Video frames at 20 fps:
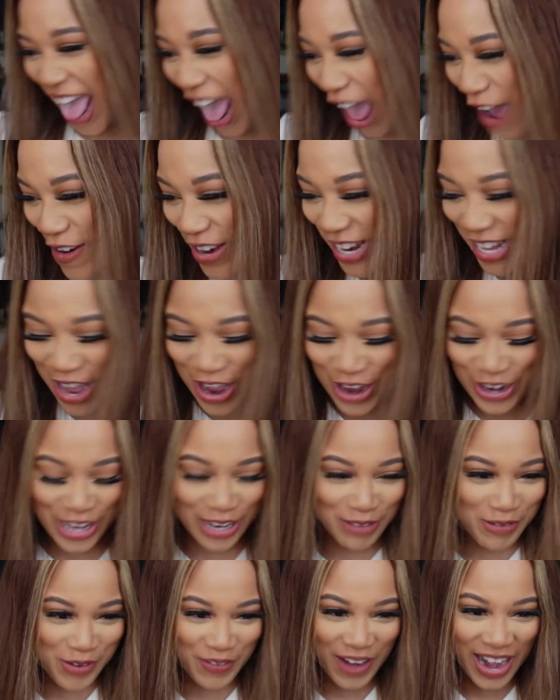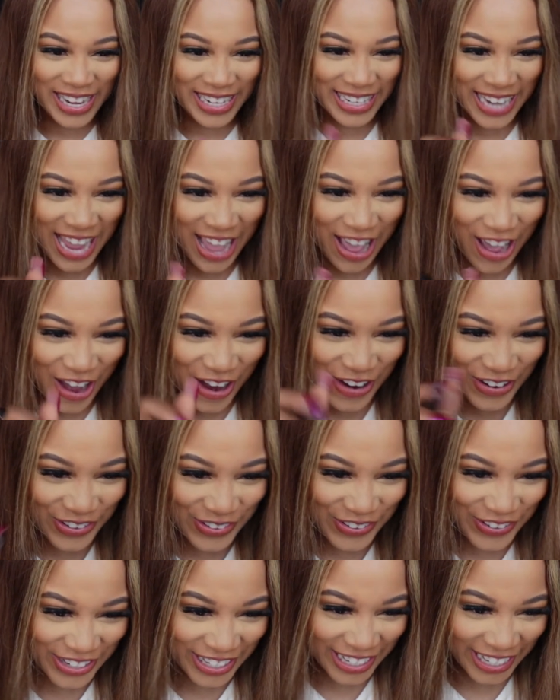Hold on, let me write it down. Hold
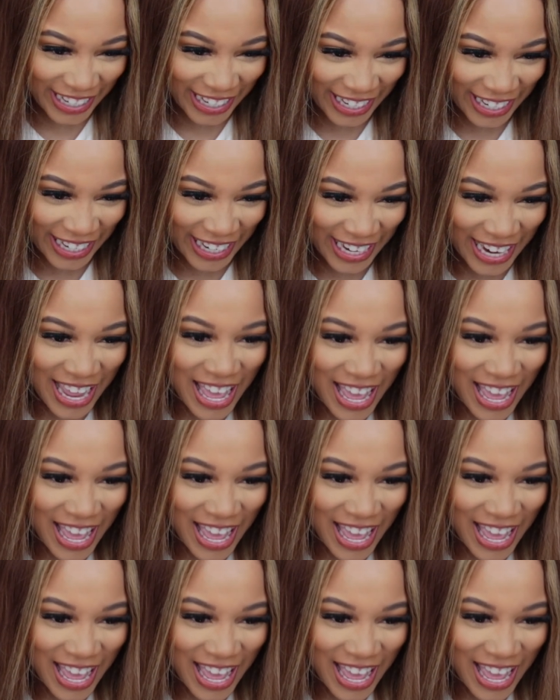on.